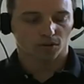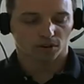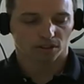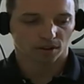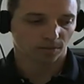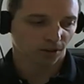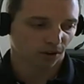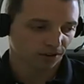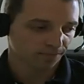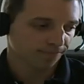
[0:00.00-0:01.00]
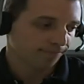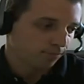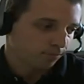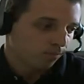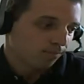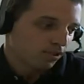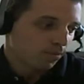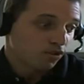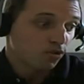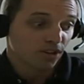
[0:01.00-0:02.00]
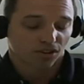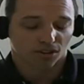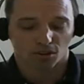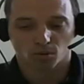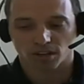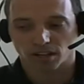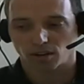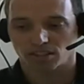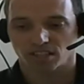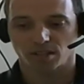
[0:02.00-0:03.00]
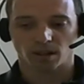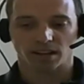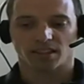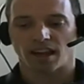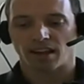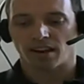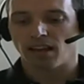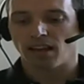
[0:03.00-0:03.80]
With a somewhat traditional workout scheme like that,